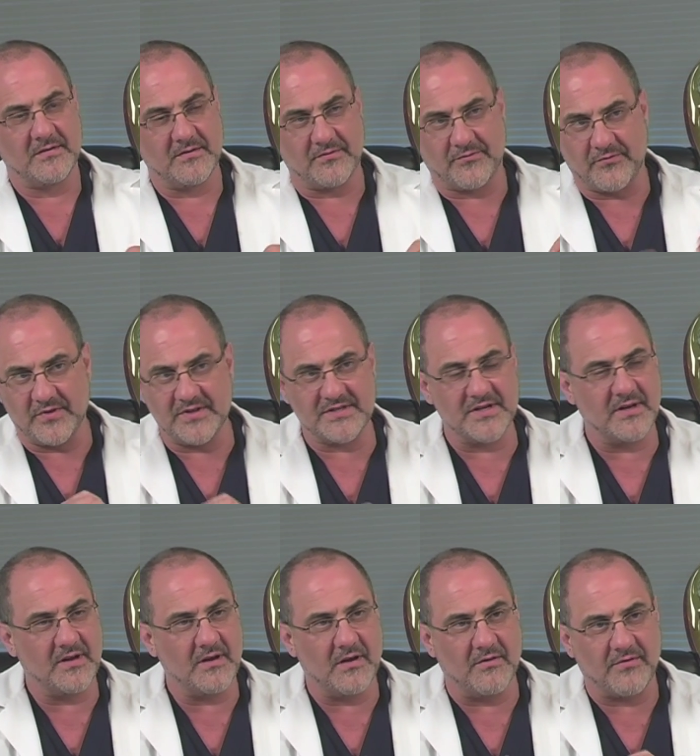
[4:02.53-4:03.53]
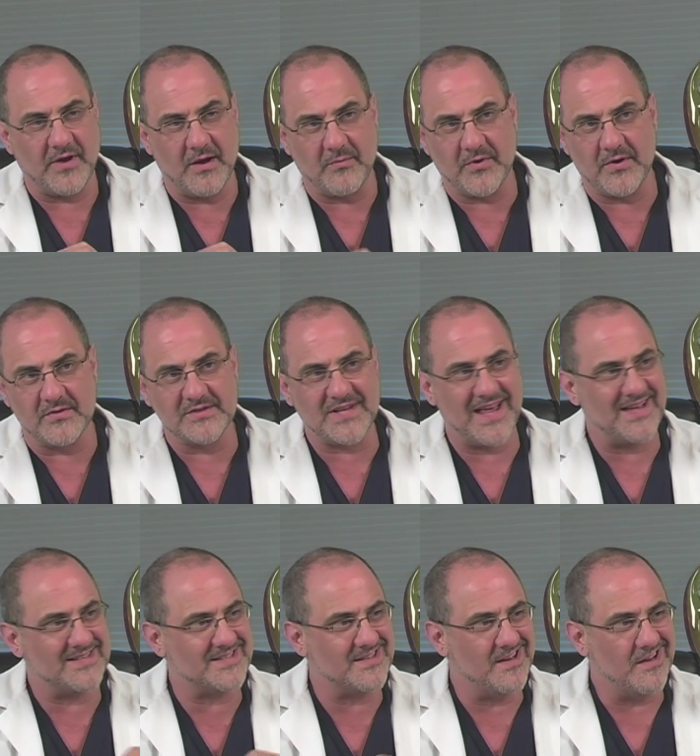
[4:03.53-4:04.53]
Freezing of embryos
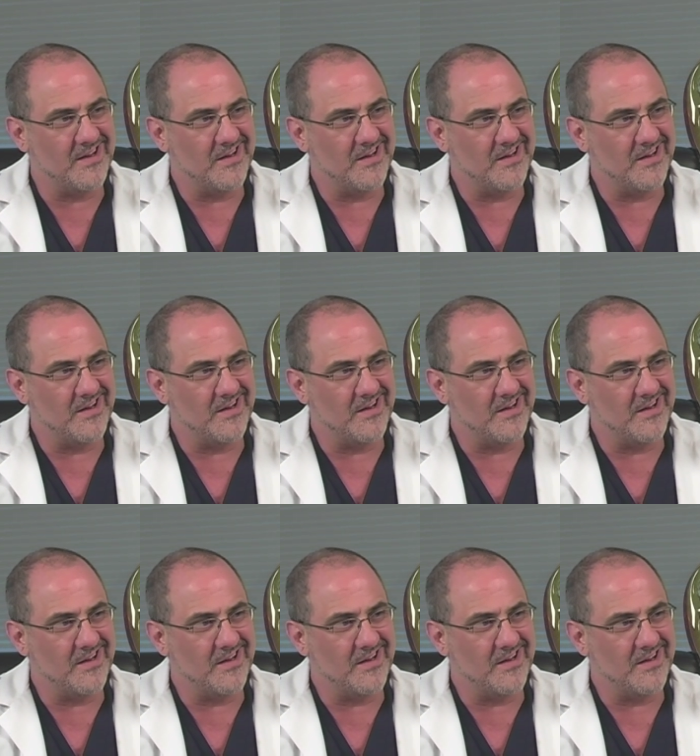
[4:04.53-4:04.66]
has